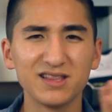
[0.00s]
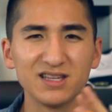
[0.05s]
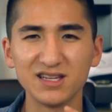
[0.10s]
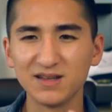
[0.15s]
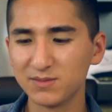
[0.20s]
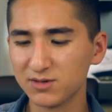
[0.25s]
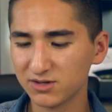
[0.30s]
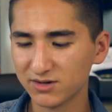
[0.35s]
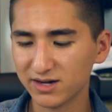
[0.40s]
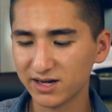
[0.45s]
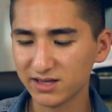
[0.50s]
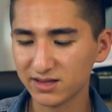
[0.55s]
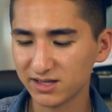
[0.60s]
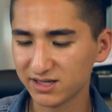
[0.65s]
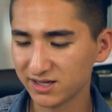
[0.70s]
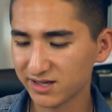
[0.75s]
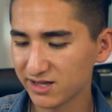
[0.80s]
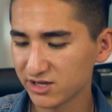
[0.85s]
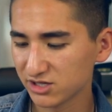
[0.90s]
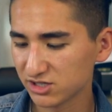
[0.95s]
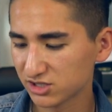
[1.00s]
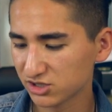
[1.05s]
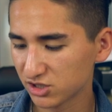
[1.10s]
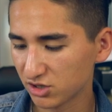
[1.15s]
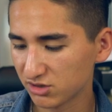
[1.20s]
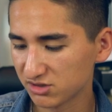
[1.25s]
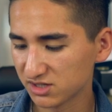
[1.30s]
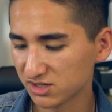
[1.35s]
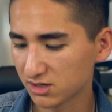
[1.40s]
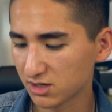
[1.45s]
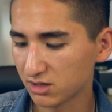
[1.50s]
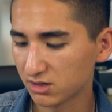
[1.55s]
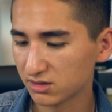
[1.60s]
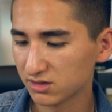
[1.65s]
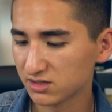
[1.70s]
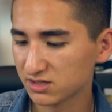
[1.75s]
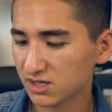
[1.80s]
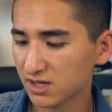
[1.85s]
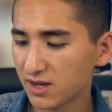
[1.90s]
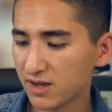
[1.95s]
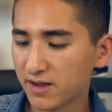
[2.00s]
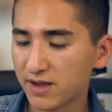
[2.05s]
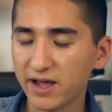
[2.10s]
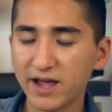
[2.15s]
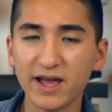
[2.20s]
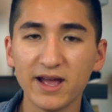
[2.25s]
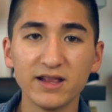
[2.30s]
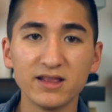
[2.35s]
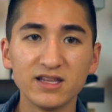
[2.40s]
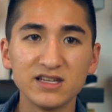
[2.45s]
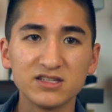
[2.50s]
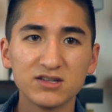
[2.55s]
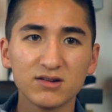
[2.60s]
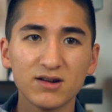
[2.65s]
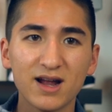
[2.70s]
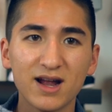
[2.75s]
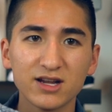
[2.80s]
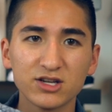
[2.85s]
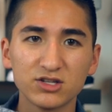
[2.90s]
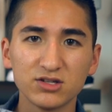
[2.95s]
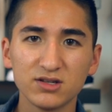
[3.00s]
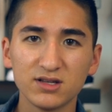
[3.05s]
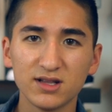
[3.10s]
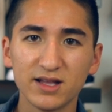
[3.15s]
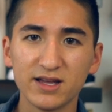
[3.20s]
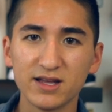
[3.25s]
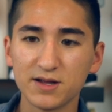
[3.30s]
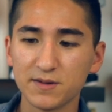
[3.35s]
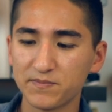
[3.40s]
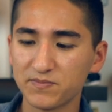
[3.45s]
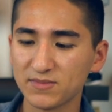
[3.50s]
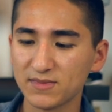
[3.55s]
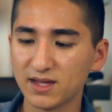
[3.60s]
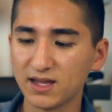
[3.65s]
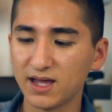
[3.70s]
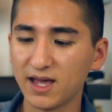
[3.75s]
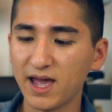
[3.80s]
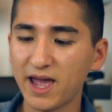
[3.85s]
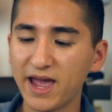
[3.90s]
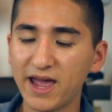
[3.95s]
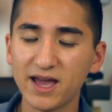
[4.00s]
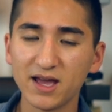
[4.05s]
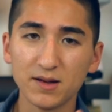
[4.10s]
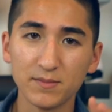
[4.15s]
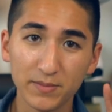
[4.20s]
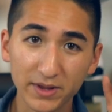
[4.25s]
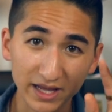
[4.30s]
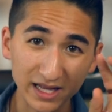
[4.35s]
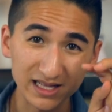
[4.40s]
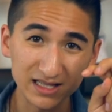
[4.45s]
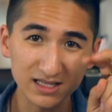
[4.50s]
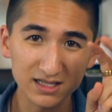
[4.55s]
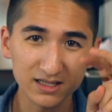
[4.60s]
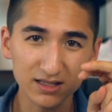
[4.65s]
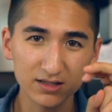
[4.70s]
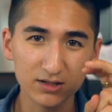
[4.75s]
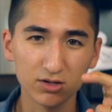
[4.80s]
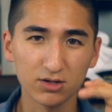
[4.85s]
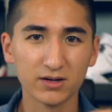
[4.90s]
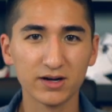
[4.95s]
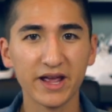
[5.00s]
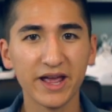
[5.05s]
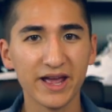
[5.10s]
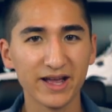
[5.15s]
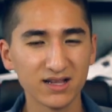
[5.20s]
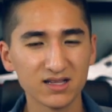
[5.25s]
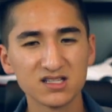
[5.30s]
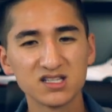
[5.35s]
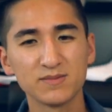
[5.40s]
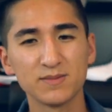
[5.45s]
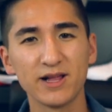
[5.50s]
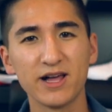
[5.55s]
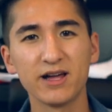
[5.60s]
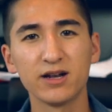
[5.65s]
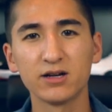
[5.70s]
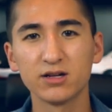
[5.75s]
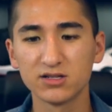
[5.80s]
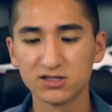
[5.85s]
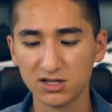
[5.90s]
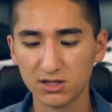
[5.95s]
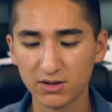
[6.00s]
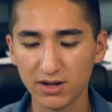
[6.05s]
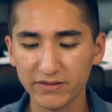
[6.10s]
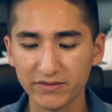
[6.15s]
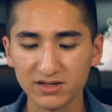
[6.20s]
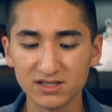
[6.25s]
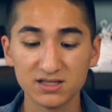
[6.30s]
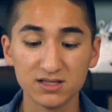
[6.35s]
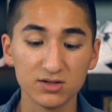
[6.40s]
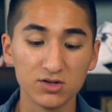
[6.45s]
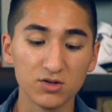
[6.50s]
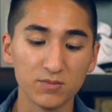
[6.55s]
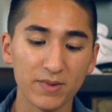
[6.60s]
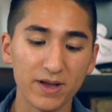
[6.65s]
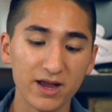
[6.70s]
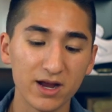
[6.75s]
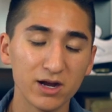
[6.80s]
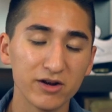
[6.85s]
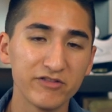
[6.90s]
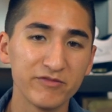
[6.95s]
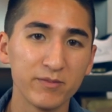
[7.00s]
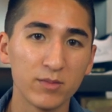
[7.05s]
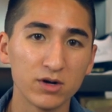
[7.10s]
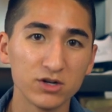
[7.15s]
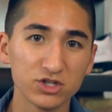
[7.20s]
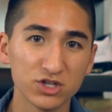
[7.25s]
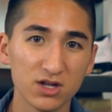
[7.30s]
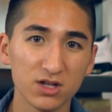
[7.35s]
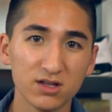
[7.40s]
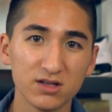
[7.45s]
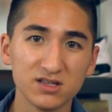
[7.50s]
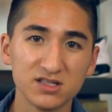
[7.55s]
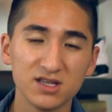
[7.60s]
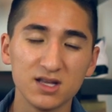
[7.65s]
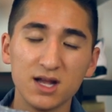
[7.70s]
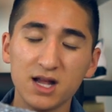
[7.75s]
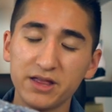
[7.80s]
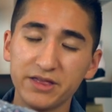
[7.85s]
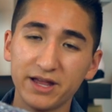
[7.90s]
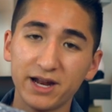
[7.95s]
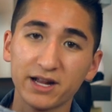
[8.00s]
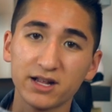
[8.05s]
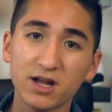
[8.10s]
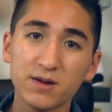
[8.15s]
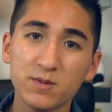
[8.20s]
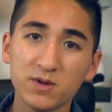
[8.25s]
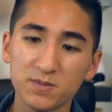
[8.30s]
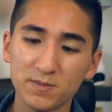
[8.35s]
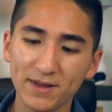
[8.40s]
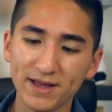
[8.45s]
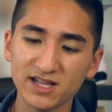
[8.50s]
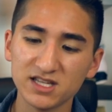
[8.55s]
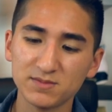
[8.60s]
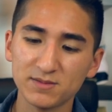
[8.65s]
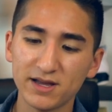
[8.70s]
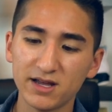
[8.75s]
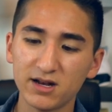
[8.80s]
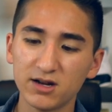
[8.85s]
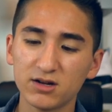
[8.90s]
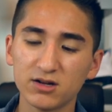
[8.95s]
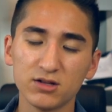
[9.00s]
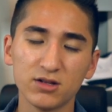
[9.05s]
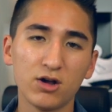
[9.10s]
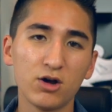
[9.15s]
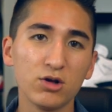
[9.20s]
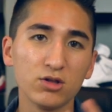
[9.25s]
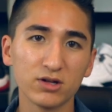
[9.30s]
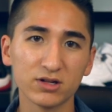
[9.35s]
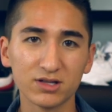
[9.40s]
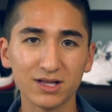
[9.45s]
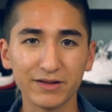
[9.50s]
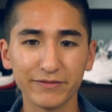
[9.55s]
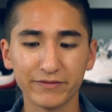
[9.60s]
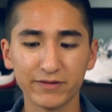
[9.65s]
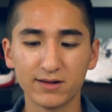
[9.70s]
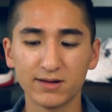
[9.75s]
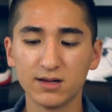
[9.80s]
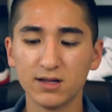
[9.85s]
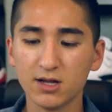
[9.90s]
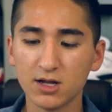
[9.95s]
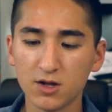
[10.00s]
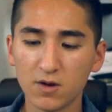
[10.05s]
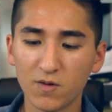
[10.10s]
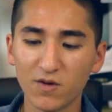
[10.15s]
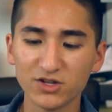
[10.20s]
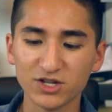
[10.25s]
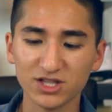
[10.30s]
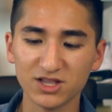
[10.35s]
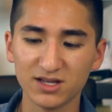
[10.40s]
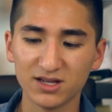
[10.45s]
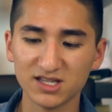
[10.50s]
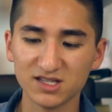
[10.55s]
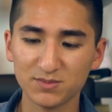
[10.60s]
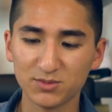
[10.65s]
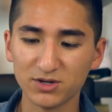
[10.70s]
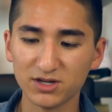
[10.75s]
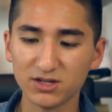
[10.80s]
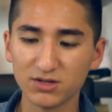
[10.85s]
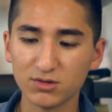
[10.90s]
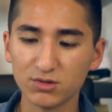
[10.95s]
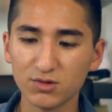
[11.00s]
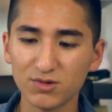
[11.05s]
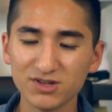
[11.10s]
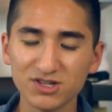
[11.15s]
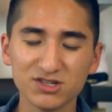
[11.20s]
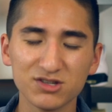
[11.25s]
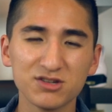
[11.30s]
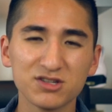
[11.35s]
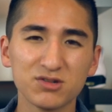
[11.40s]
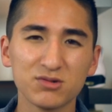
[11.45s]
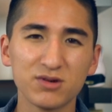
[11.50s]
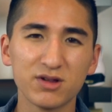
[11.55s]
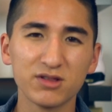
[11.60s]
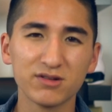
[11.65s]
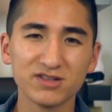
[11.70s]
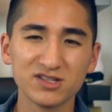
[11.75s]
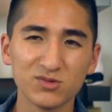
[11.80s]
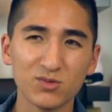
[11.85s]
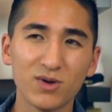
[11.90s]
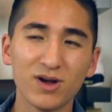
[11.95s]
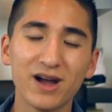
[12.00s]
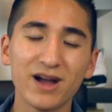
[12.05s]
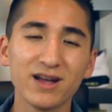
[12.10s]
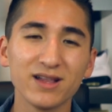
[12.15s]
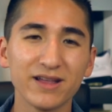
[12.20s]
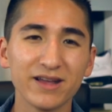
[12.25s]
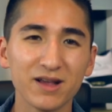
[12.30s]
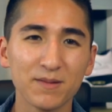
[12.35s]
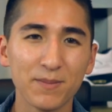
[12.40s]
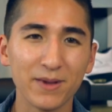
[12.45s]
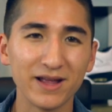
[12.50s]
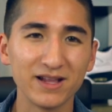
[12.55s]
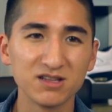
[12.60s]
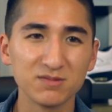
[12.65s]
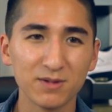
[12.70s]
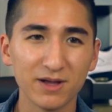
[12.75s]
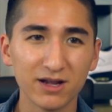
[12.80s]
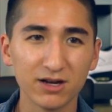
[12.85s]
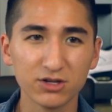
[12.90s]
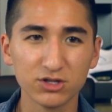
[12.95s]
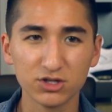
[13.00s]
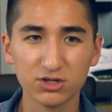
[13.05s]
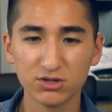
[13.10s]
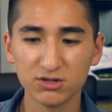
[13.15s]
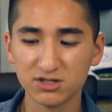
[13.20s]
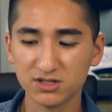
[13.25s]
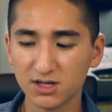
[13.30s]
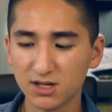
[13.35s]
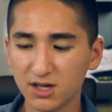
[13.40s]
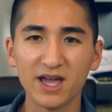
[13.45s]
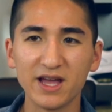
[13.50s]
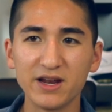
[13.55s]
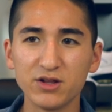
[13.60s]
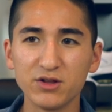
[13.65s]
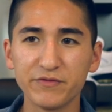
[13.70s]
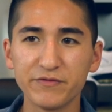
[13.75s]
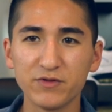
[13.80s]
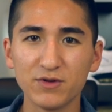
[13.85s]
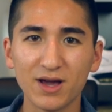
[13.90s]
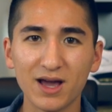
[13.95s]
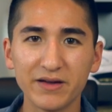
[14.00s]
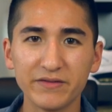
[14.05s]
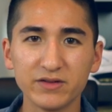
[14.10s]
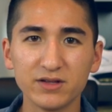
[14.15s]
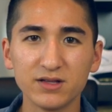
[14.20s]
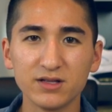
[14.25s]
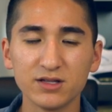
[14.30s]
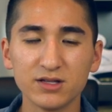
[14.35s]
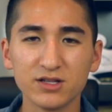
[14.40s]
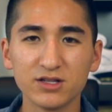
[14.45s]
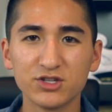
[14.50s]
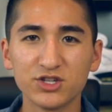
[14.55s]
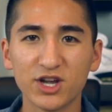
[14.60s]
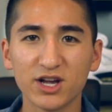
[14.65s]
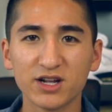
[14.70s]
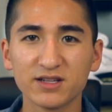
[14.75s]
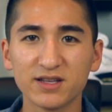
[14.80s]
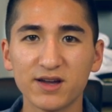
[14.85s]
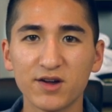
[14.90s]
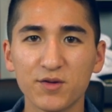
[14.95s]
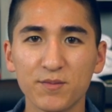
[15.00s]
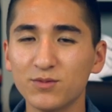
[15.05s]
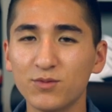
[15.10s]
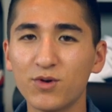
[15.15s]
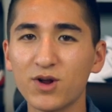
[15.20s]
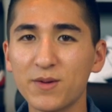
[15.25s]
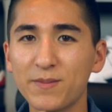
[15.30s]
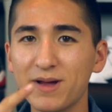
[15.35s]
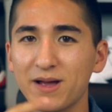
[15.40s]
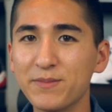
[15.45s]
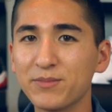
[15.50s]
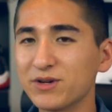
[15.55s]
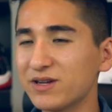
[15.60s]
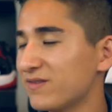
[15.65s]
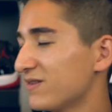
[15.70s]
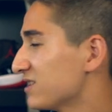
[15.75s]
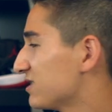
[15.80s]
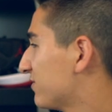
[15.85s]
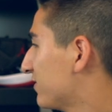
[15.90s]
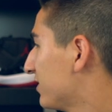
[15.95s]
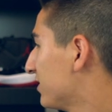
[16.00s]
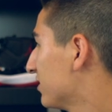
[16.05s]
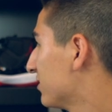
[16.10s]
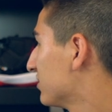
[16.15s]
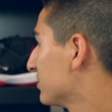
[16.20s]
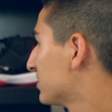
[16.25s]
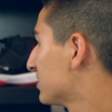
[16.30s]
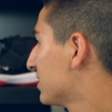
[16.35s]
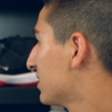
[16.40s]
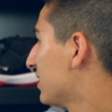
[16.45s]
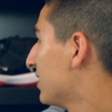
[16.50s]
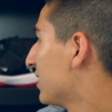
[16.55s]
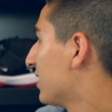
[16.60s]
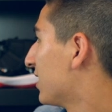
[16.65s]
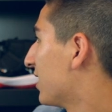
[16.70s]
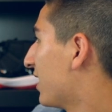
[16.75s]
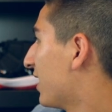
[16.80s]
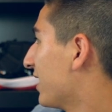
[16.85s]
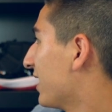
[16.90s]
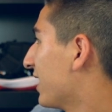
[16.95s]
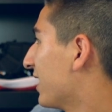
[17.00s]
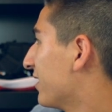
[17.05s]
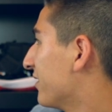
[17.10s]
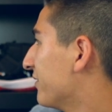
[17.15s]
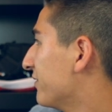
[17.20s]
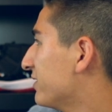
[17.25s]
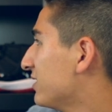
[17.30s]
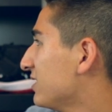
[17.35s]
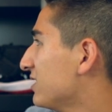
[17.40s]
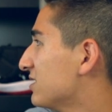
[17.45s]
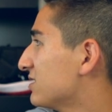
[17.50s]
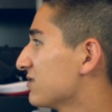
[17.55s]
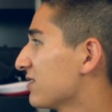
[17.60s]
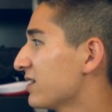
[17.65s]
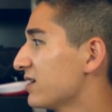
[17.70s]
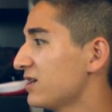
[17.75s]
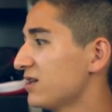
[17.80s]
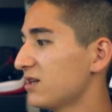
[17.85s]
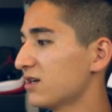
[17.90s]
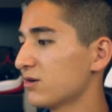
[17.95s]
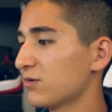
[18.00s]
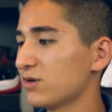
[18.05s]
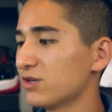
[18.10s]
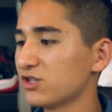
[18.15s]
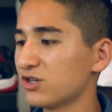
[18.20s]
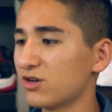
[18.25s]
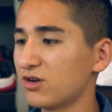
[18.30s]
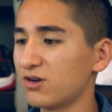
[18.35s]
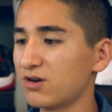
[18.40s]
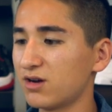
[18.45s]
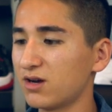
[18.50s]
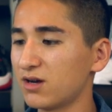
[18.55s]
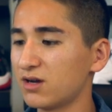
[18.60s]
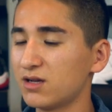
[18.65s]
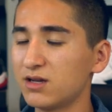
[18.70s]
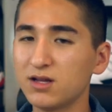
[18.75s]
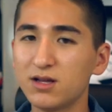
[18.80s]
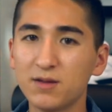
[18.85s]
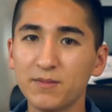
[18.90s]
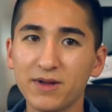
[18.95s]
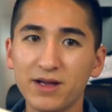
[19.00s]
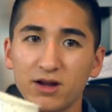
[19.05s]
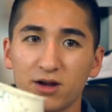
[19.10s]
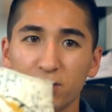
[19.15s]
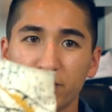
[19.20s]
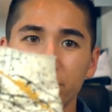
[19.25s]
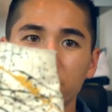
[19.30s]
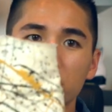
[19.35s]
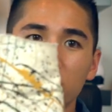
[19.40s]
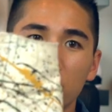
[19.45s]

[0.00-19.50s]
themed or anything. I just chose the colors, and these are actually like hand painted or hand splattered, so every single pair of Margielas that come with paint splatter all look different, which I think is pretty cool, which is also another reason why I like paint splatter shoes. And if you haven't checked out one of my previous videos, I have these right here, which are pair of